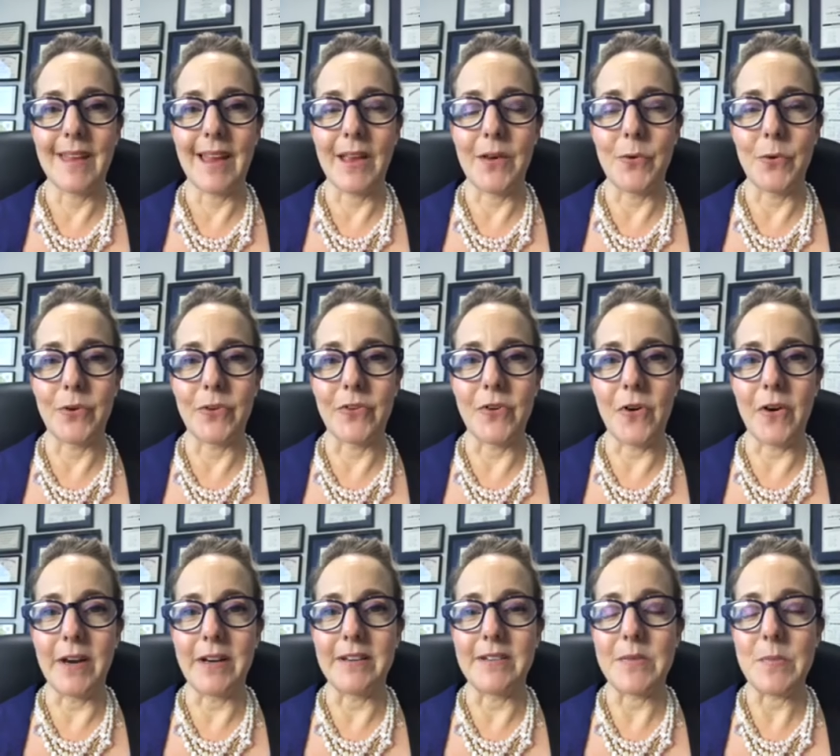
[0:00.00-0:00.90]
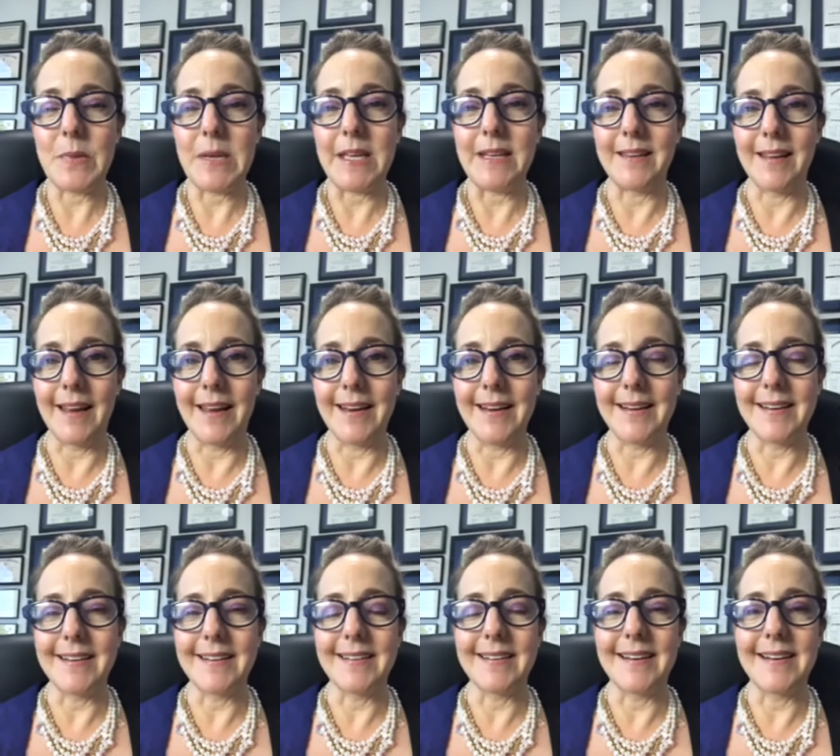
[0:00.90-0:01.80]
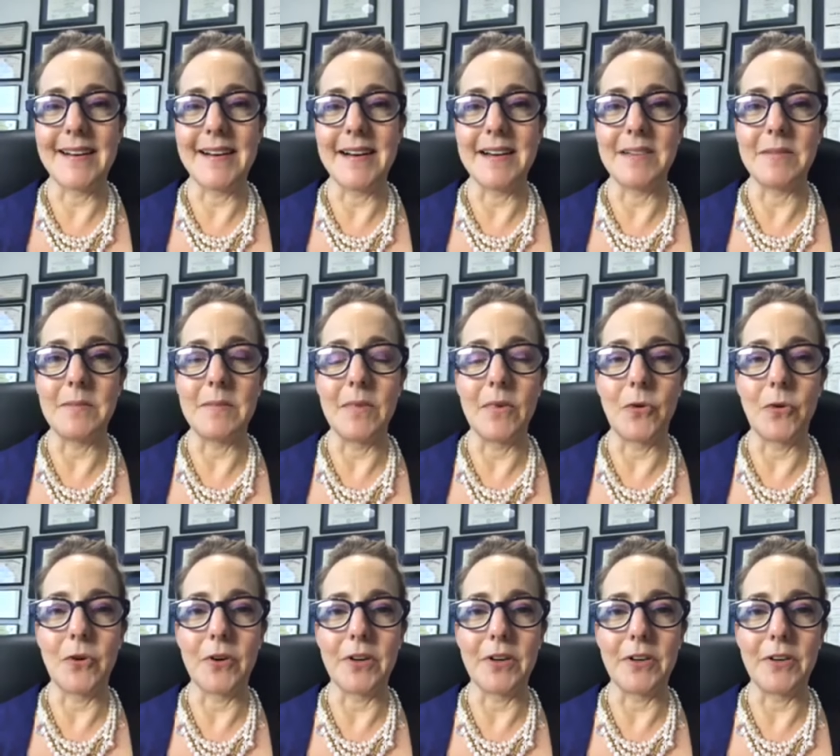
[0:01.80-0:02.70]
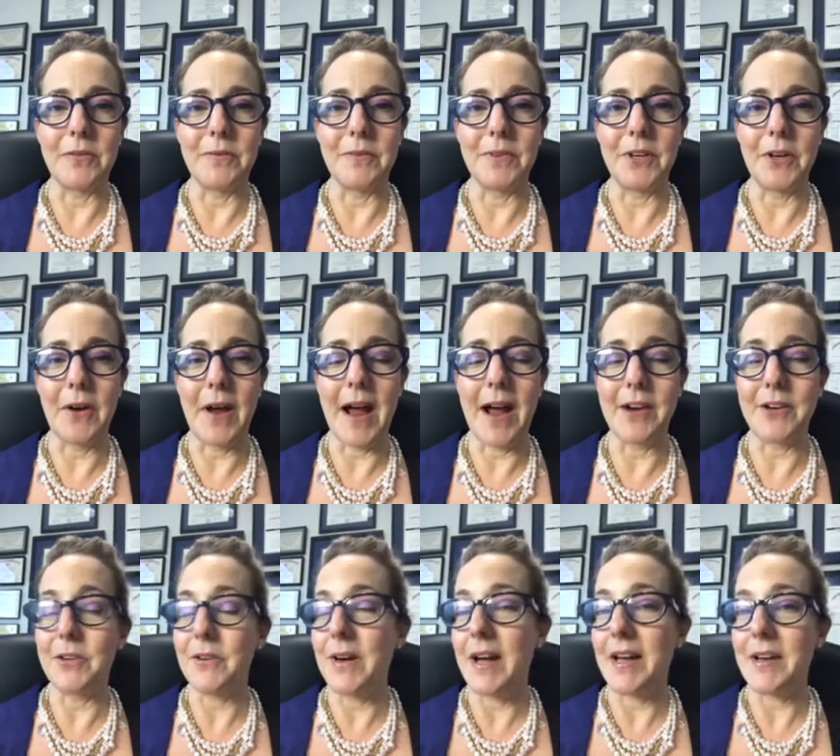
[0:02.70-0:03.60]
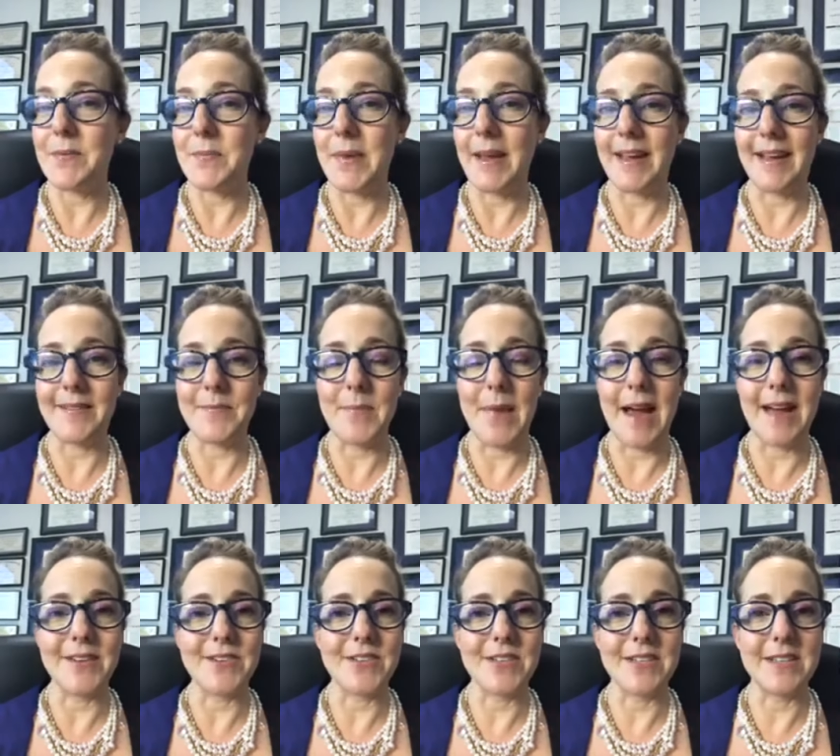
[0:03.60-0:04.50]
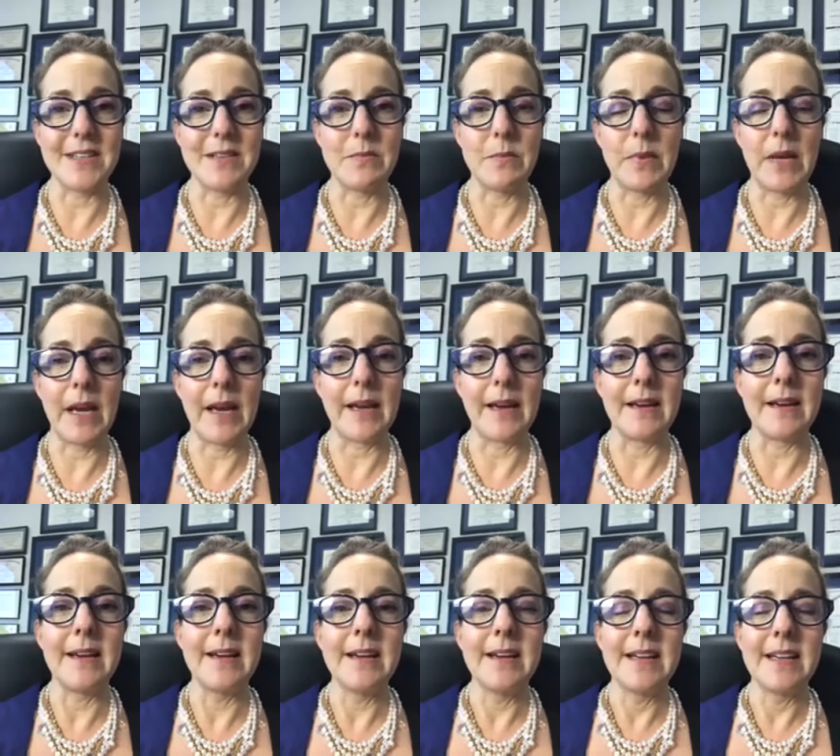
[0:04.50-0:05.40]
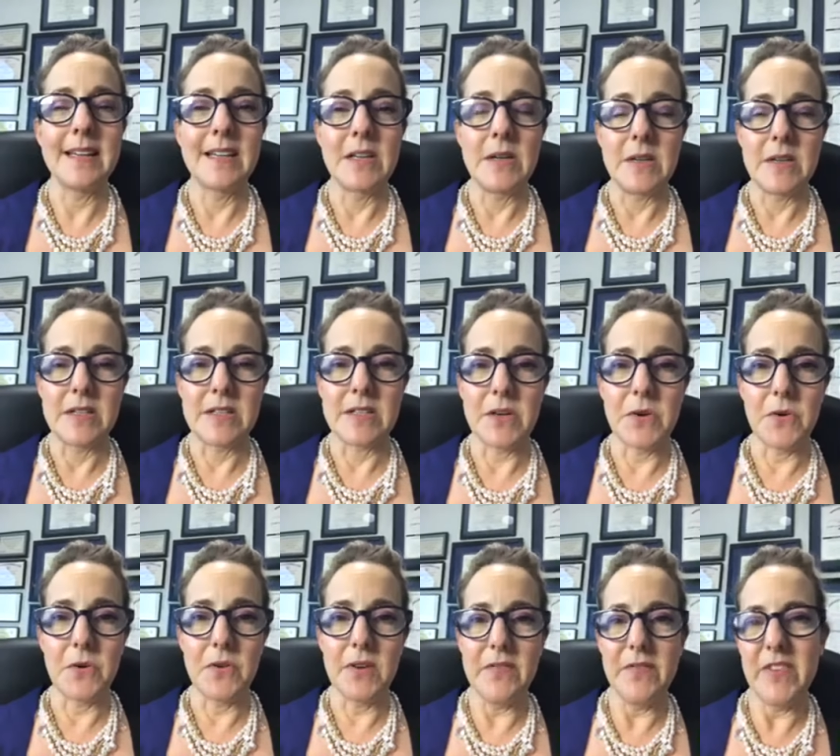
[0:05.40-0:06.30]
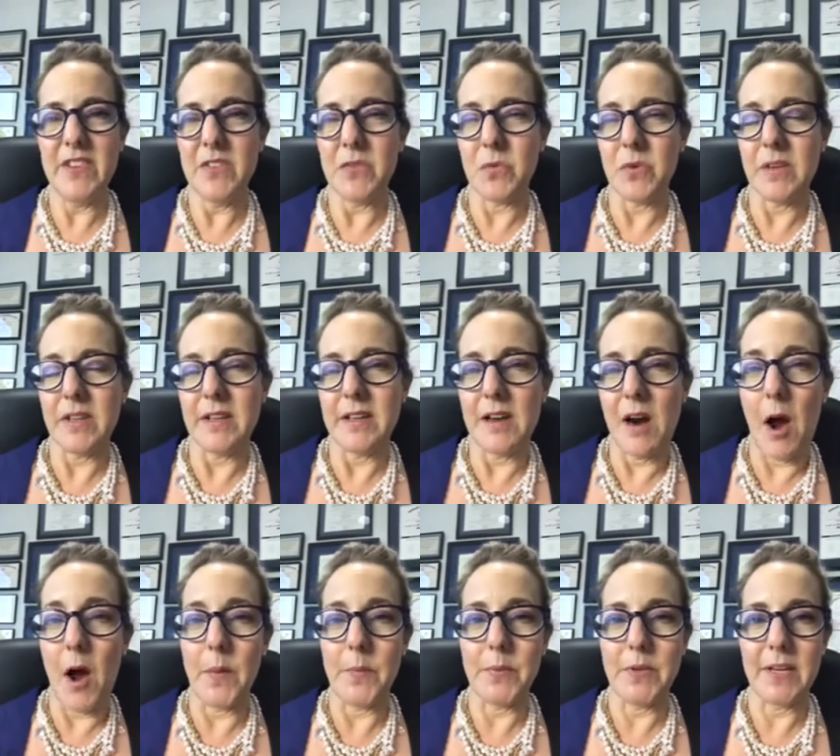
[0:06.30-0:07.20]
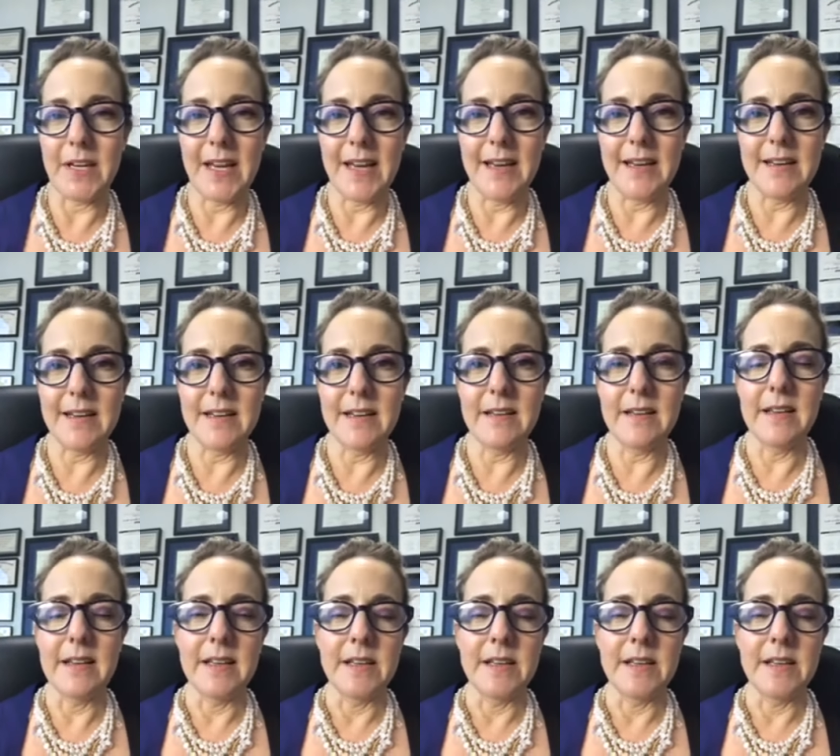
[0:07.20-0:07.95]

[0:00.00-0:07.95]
was going to be like, or you know how you had imagined it being. So grief is really complicated.